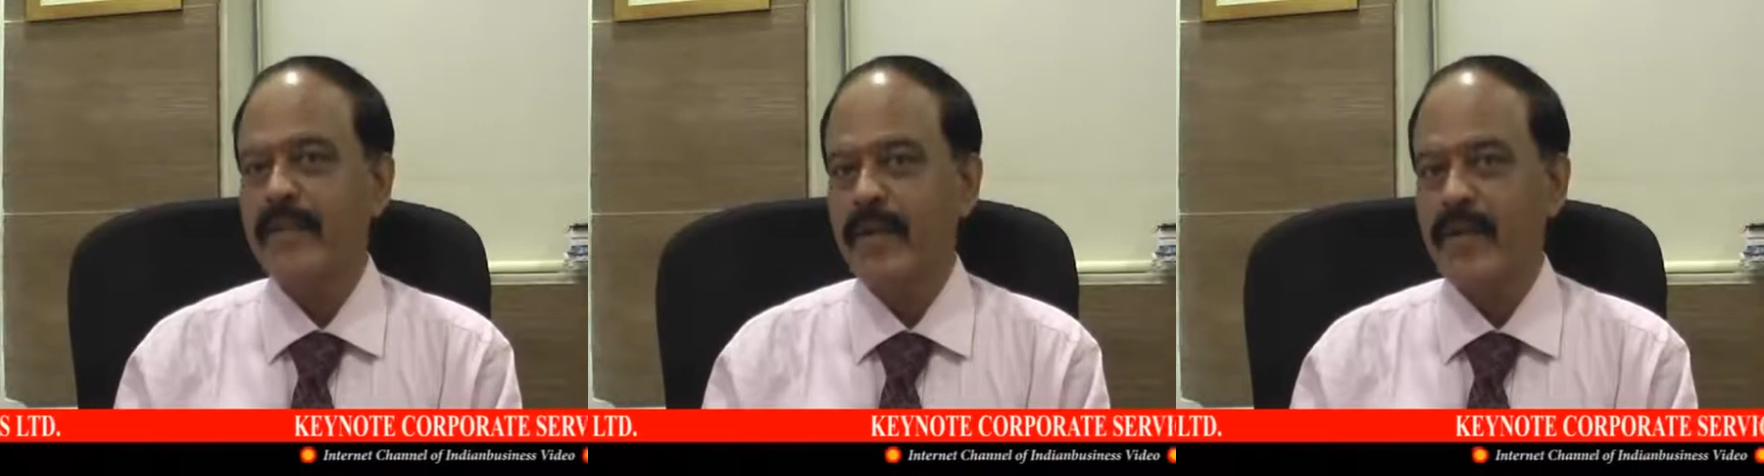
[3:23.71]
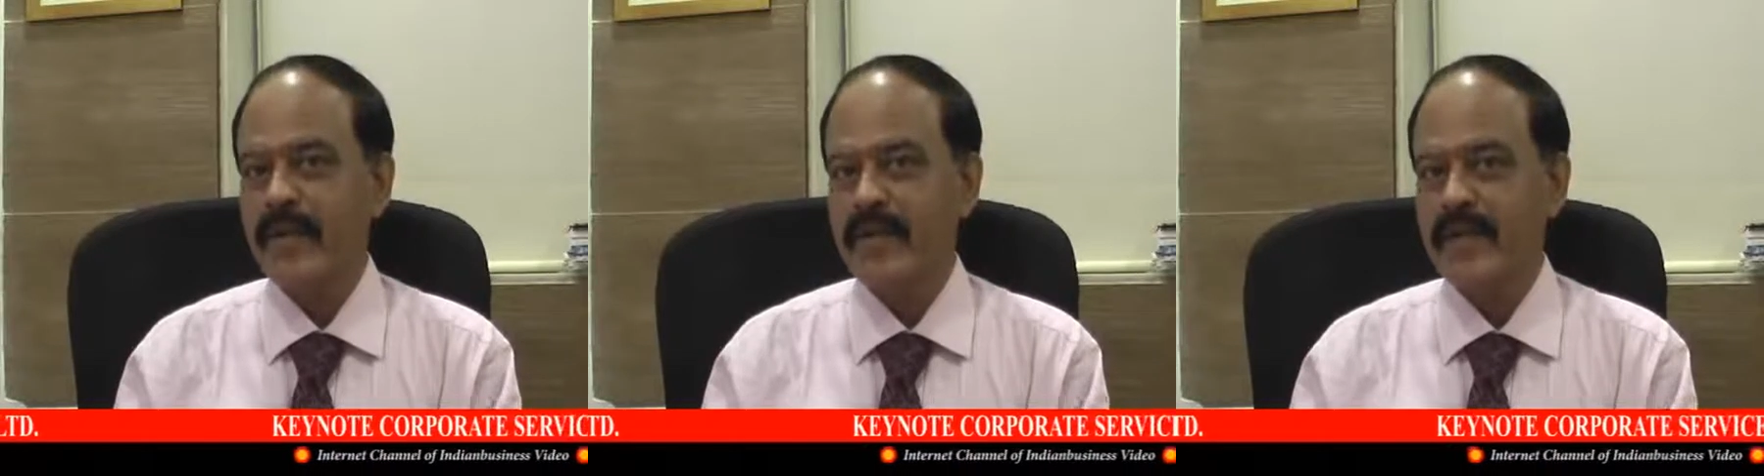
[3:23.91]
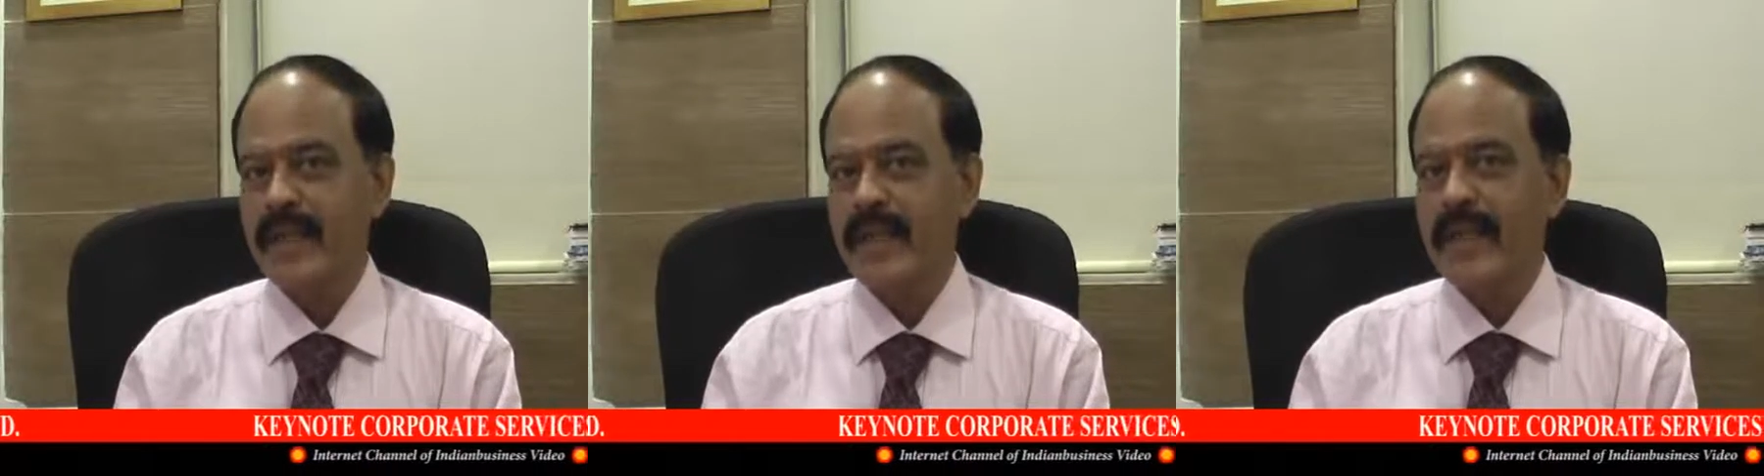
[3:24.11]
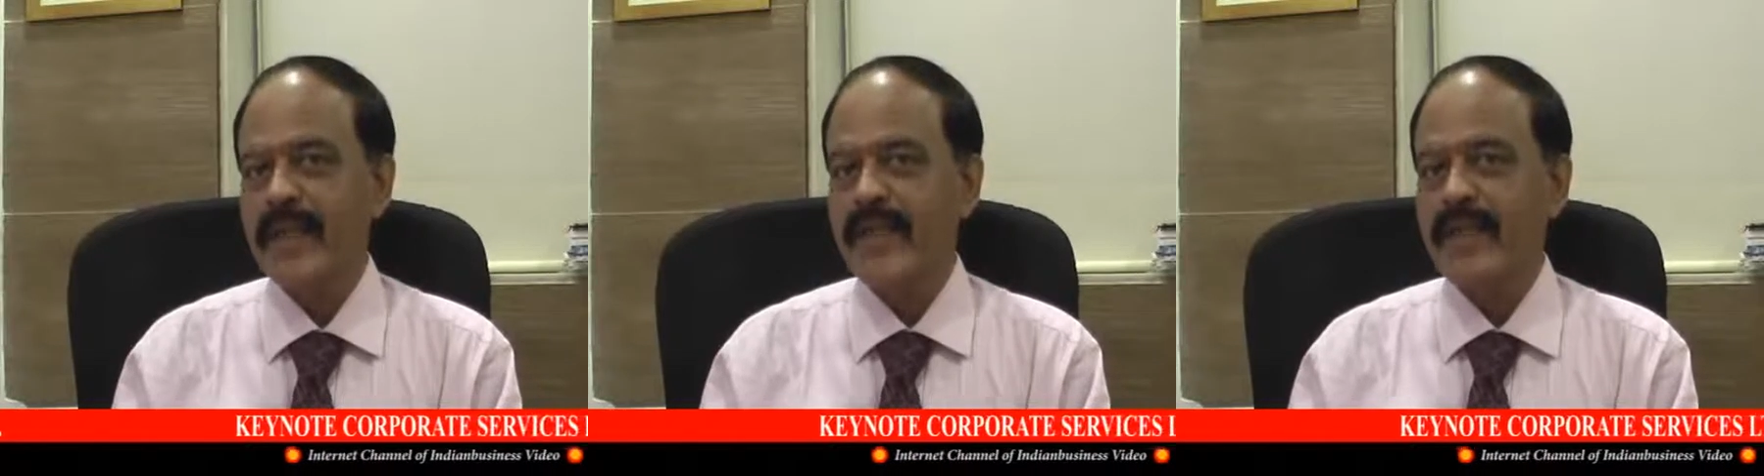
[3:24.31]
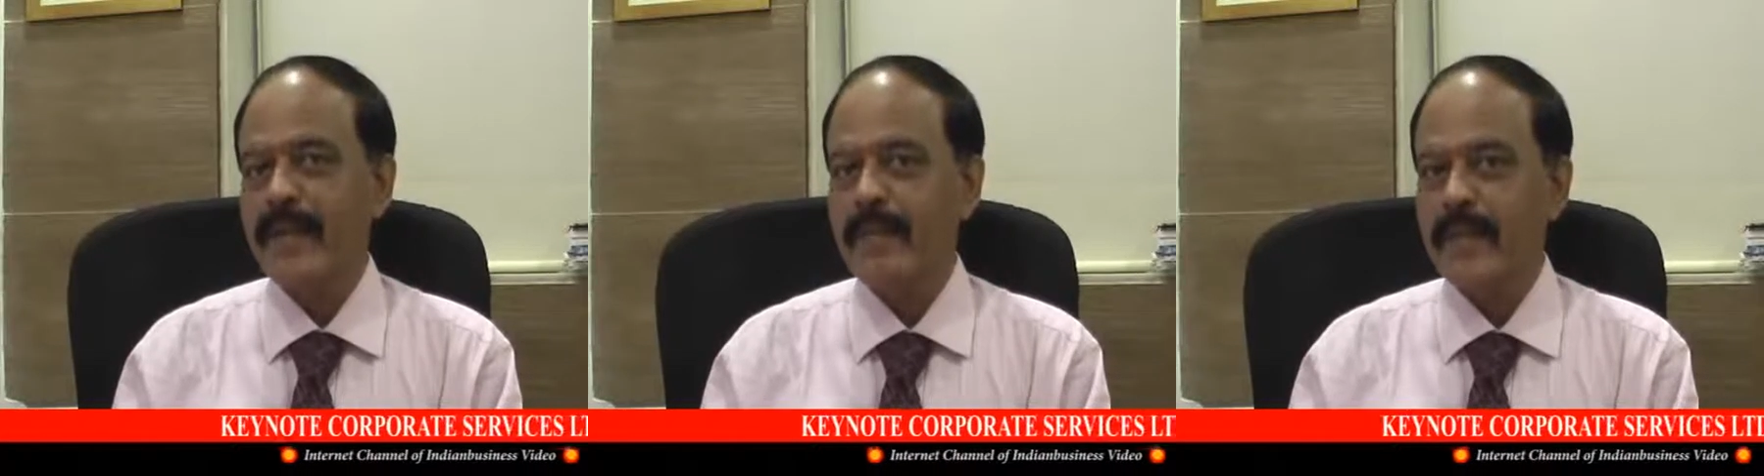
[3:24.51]
because
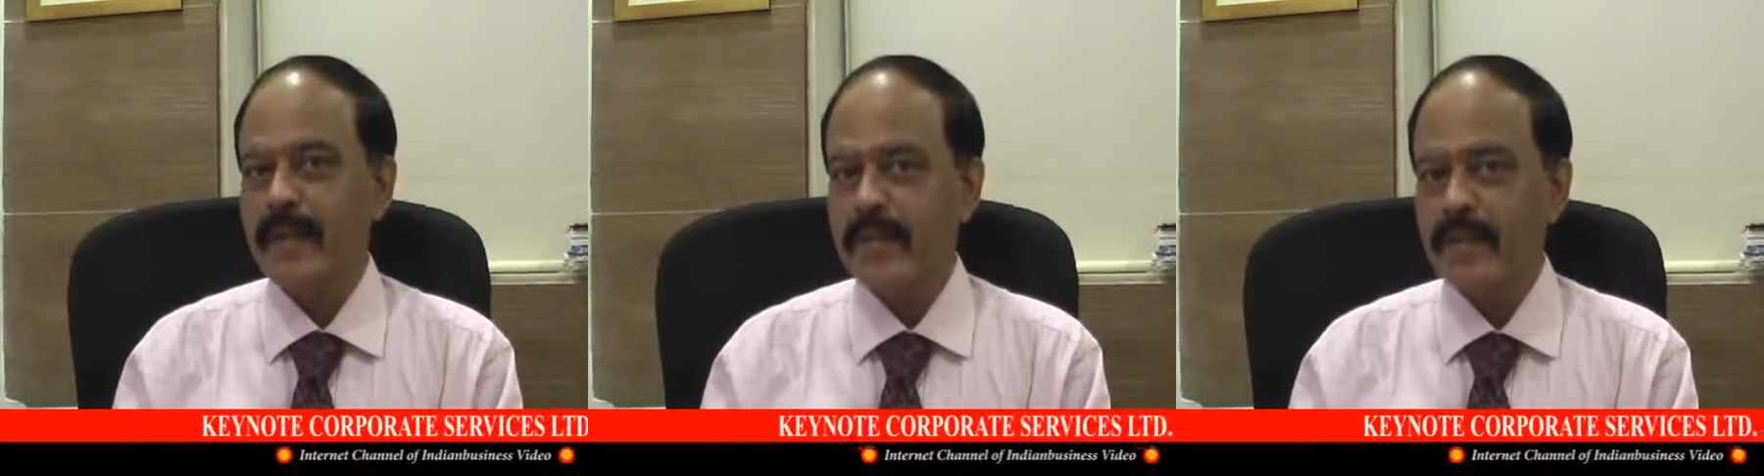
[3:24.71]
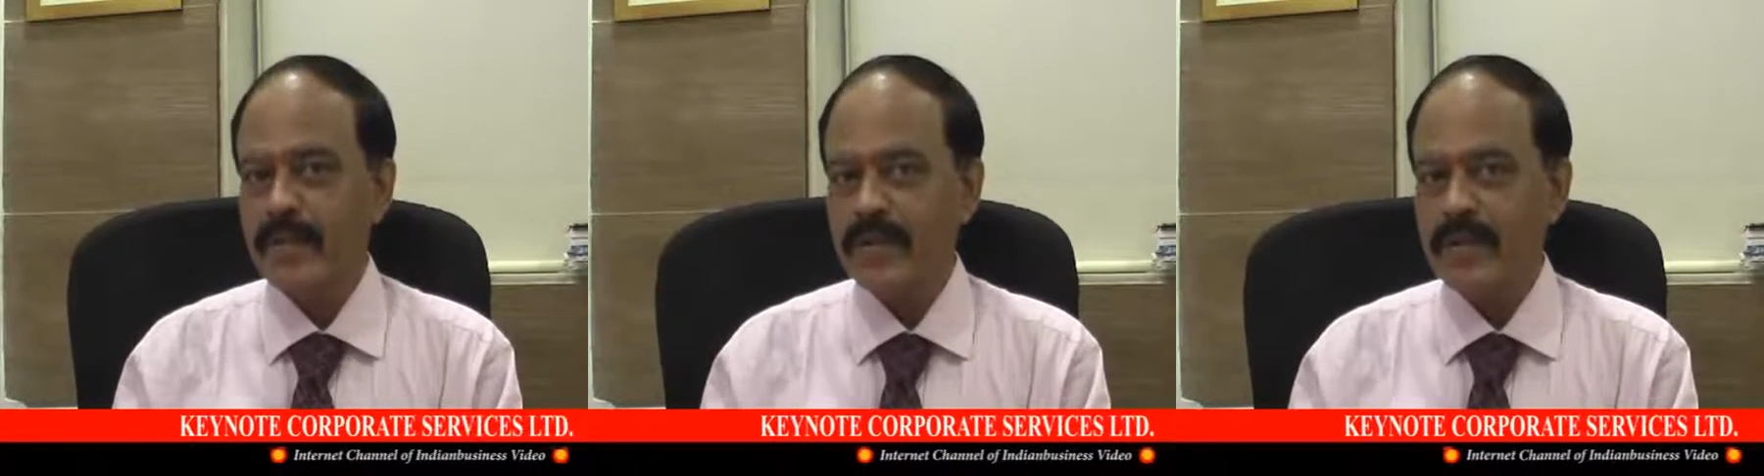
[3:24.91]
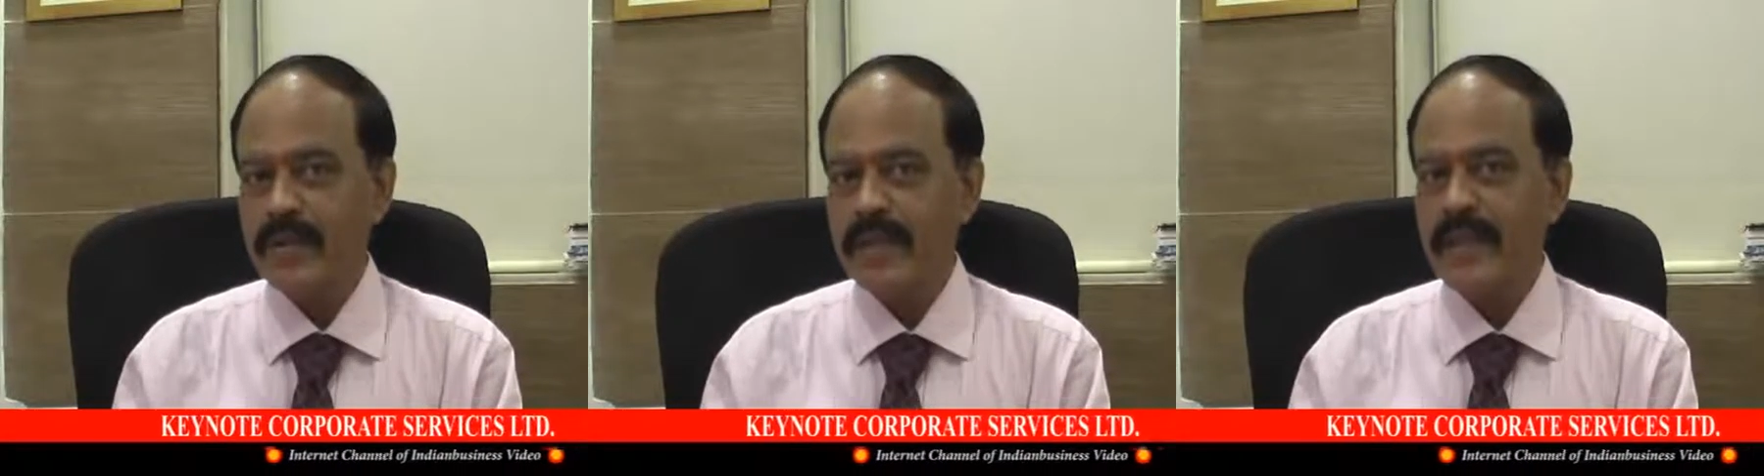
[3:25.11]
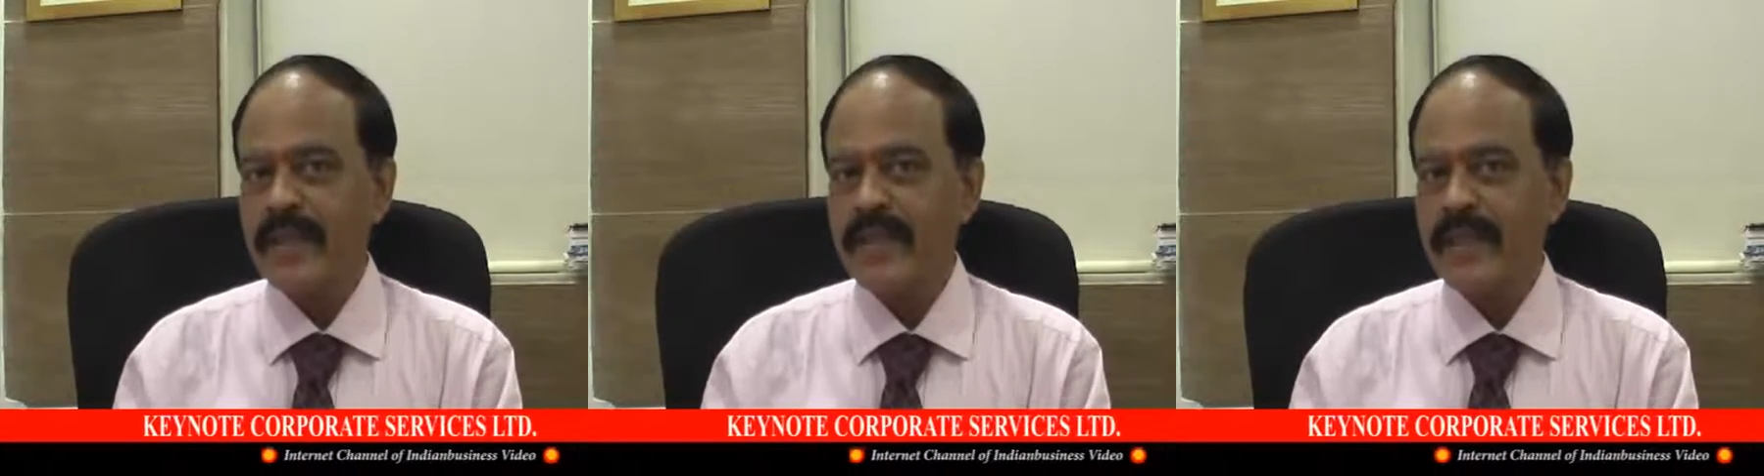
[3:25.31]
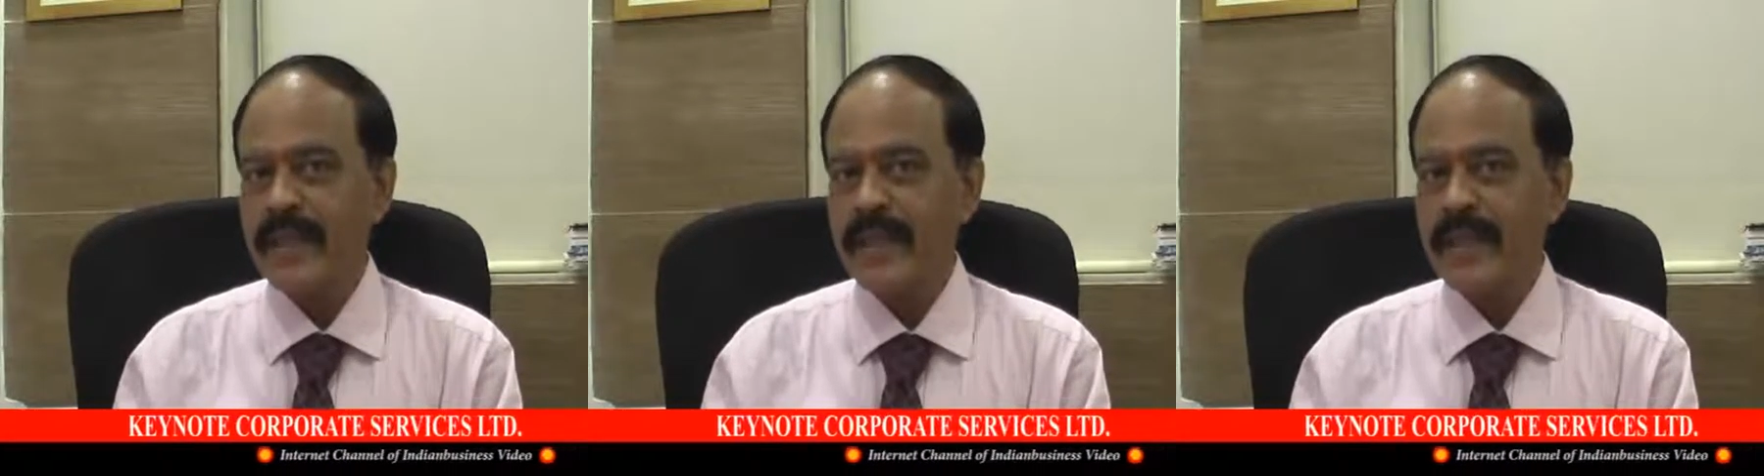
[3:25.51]
the promoter's